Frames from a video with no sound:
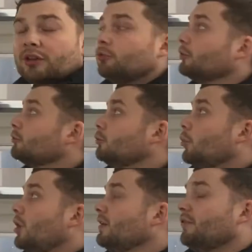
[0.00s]
into it through
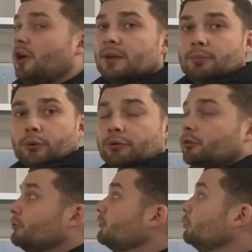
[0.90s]
Wi-Fi and
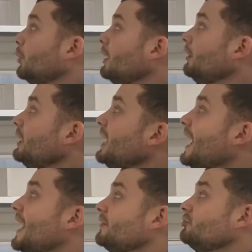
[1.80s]
Bluetooth as well,
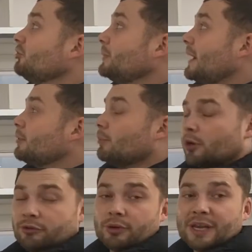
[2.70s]
and just be able to
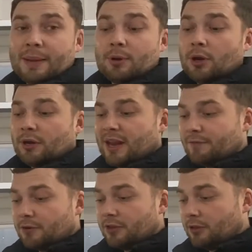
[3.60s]
monitor it, keep an eye on
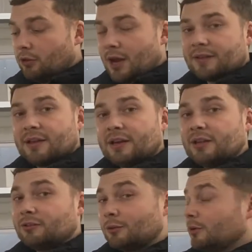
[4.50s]
everything like that
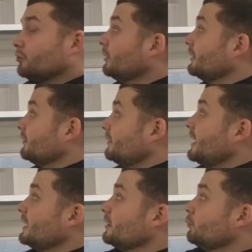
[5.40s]
in sequential
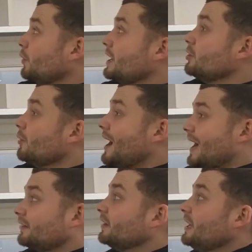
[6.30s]
understanding of where you're
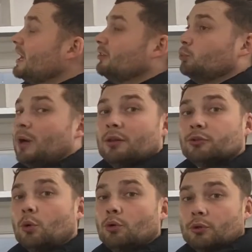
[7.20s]
at, as well as
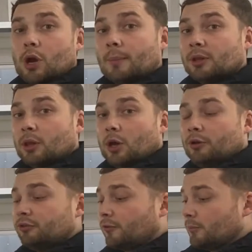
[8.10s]
all the common
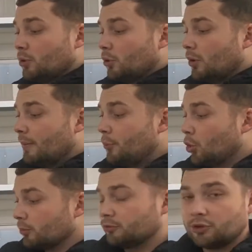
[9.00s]
loads from your
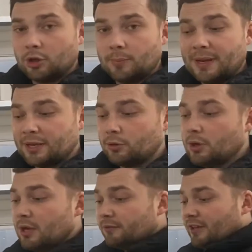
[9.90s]
portable solar panel,
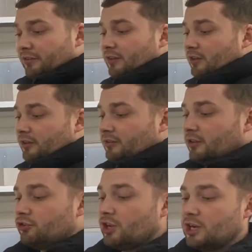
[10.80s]
DC to
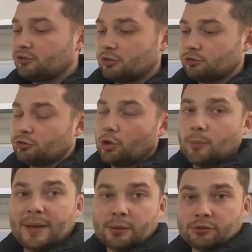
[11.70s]
DC charger, solar
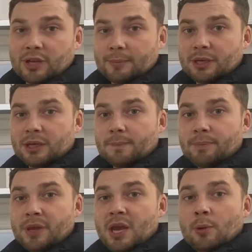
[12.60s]
panels coming in.
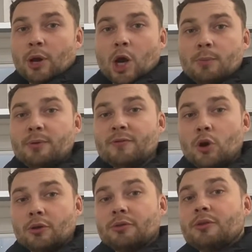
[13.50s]
We hope we've
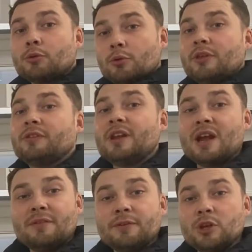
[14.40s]
gone through this
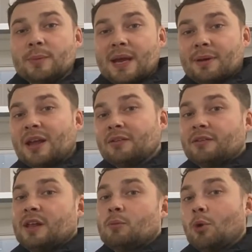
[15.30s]
enough for you to be able to
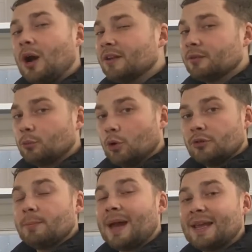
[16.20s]
understand why it's
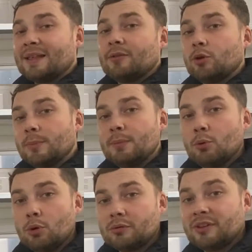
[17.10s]
worth paying that little bit
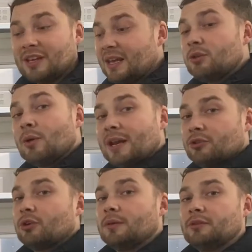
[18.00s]
more to get your
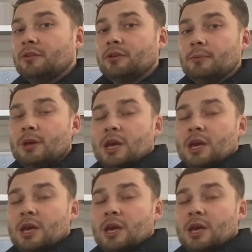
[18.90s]
Enerdrive system.